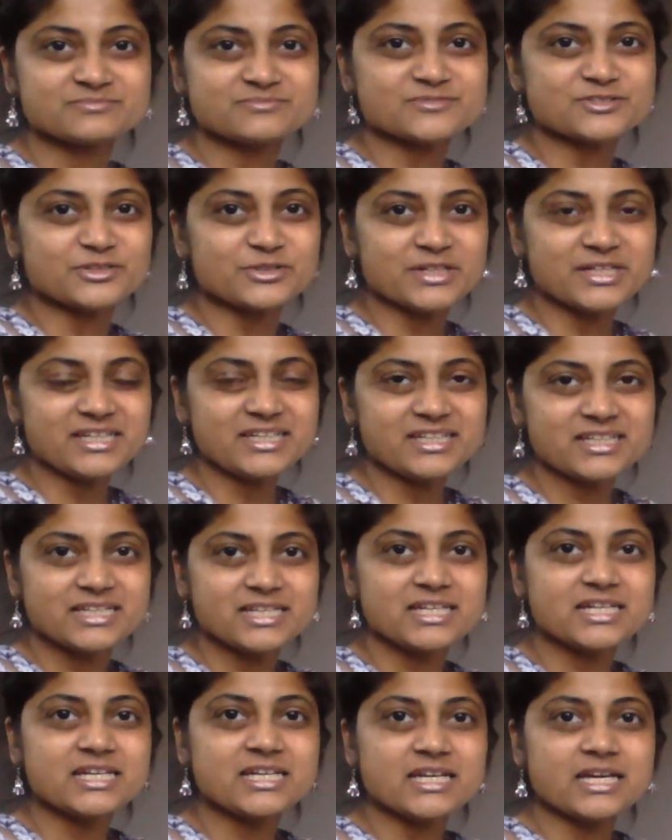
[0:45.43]
okay,
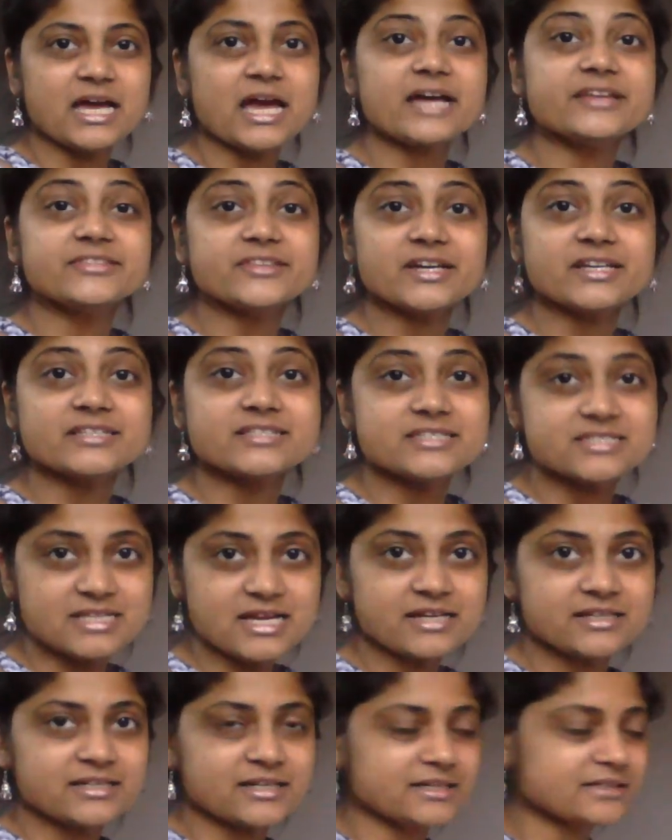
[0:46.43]
and then
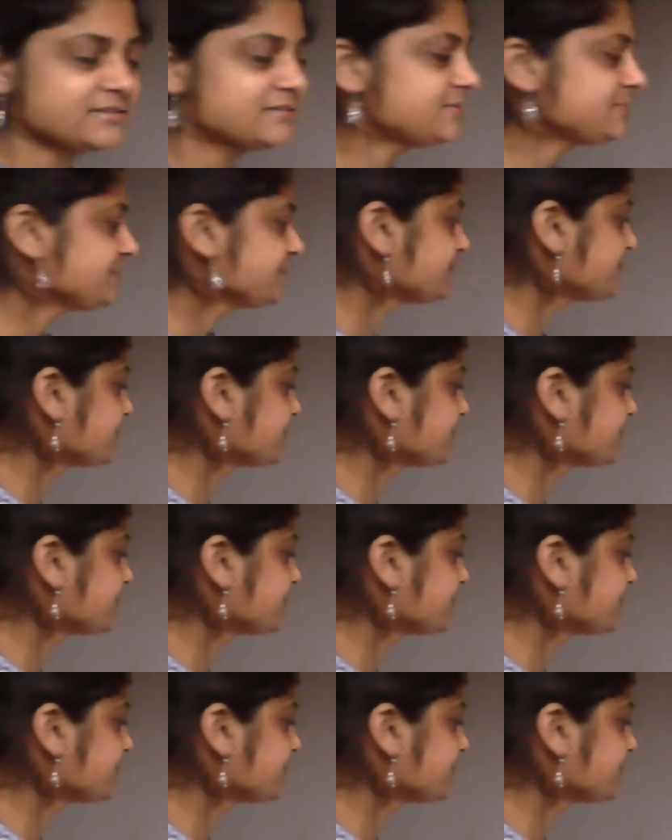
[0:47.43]
deca,